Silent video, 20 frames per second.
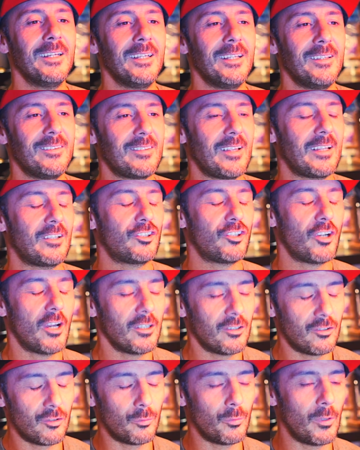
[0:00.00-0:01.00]
It's like,
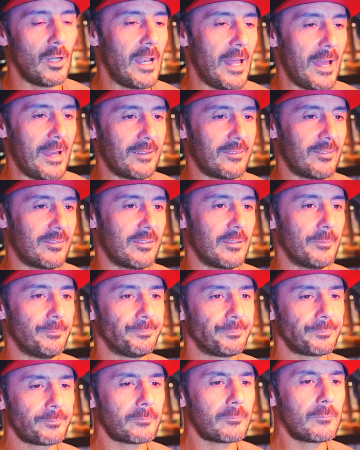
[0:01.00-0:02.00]
try to relax
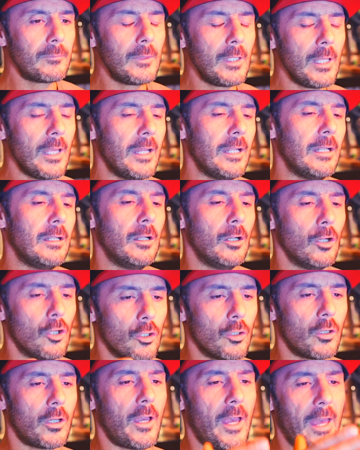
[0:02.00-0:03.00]
and
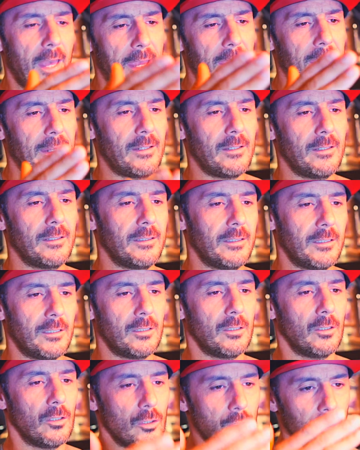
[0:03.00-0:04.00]
look ahead, you
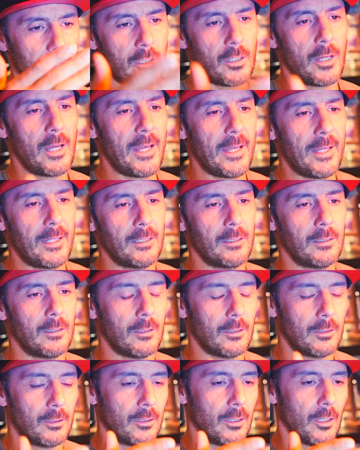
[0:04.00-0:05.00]
know, look ahead
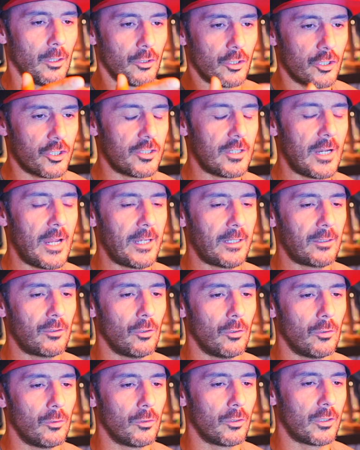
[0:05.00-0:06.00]
on the track,
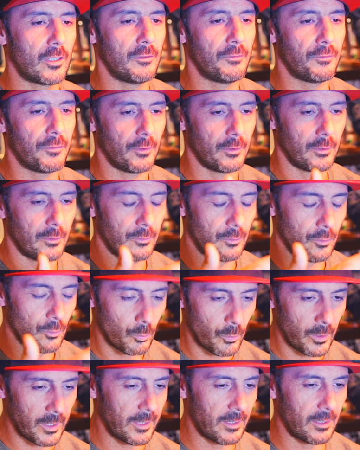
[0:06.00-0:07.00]
don't look in front of your
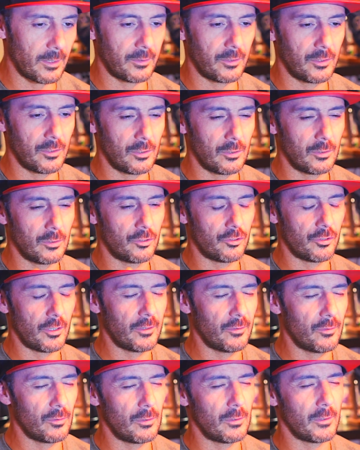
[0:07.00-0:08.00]
wheel, you know,
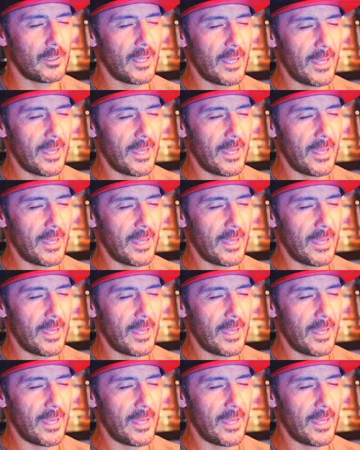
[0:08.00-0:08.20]
try to look